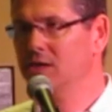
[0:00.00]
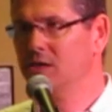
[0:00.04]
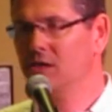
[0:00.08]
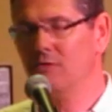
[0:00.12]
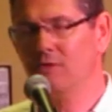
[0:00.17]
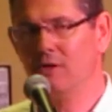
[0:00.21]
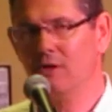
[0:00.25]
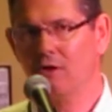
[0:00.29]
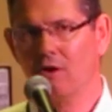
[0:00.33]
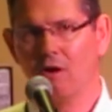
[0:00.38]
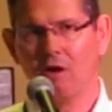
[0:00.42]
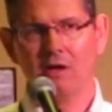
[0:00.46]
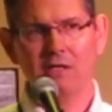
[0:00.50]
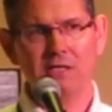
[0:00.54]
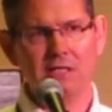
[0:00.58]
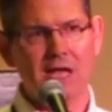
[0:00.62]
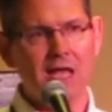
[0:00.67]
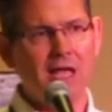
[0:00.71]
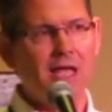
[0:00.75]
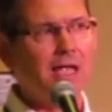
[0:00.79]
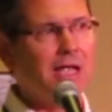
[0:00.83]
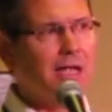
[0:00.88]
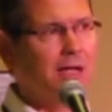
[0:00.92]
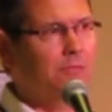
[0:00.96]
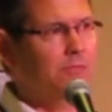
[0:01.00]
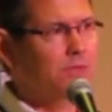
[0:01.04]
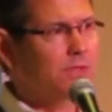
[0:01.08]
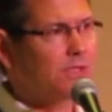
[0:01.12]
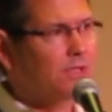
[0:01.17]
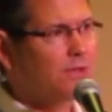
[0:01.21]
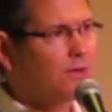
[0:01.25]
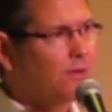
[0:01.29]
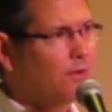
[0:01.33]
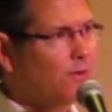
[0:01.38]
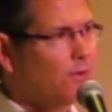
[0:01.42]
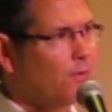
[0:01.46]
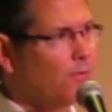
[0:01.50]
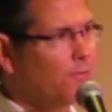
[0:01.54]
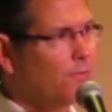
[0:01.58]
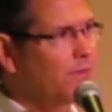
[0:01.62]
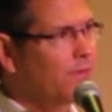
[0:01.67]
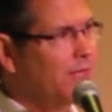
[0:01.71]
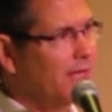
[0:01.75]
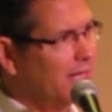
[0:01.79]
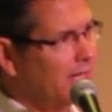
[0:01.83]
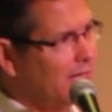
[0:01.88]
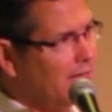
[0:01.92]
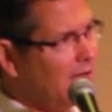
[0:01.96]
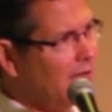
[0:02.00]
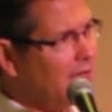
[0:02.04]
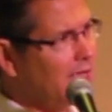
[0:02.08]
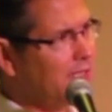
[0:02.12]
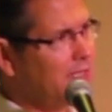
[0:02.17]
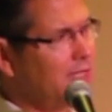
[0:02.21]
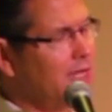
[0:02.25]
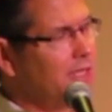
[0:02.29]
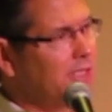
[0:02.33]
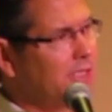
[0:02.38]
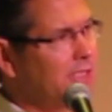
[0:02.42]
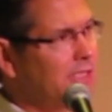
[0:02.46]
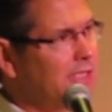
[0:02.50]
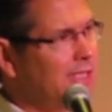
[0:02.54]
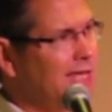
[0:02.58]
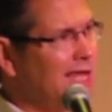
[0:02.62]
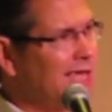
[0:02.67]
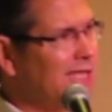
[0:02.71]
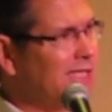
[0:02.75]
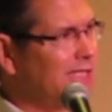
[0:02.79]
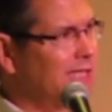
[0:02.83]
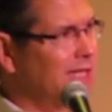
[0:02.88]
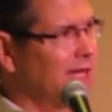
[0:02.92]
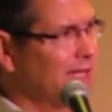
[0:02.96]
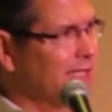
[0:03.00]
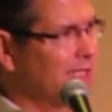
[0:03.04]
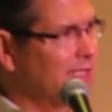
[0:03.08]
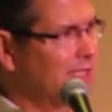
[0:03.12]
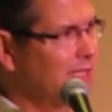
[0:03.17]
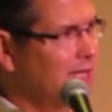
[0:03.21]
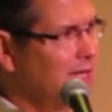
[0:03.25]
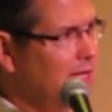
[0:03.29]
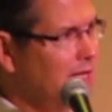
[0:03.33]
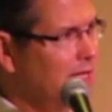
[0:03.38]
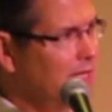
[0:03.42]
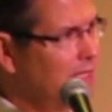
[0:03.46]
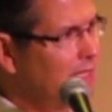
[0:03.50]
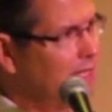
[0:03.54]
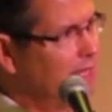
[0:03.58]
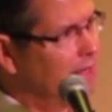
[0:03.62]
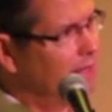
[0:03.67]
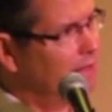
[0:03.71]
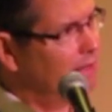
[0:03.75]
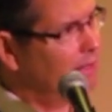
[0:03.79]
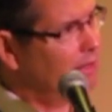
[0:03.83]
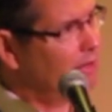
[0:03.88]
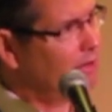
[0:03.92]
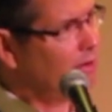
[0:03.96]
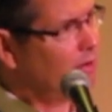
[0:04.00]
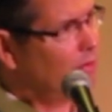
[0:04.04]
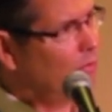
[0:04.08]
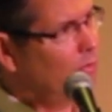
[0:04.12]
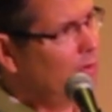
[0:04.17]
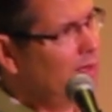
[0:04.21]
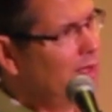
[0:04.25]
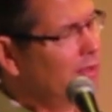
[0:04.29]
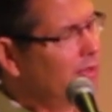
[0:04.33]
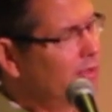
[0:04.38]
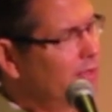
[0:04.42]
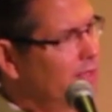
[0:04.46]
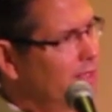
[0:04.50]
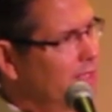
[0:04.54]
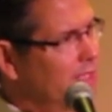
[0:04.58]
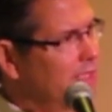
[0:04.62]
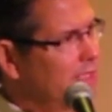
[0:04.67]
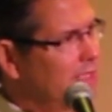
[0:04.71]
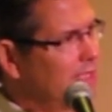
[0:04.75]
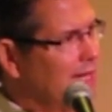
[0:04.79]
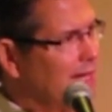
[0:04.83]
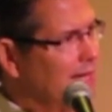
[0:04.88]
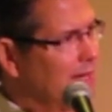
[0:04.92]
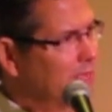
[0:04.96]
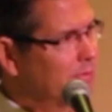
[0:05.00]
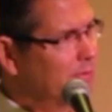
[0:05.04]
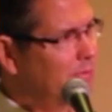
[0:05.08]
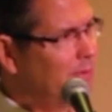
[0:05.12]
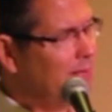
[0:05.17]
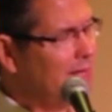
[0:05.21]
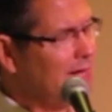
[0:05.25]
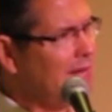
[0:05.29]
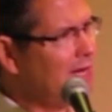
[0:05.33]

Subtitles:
And so there are times that God does test us, that there are wilderness times.